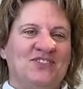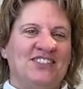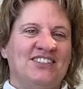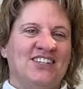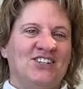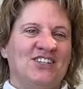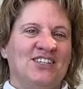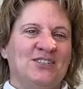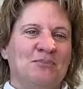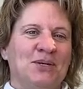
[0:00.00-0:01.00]
to sell
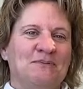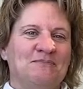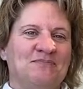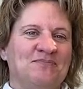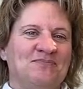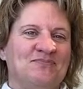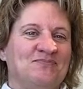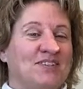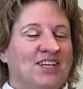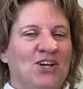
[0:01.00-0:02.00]
cookies, but
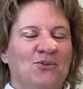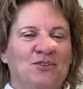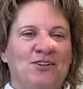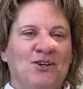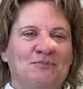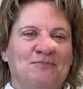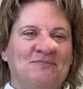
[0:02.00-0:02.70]
go with the flow.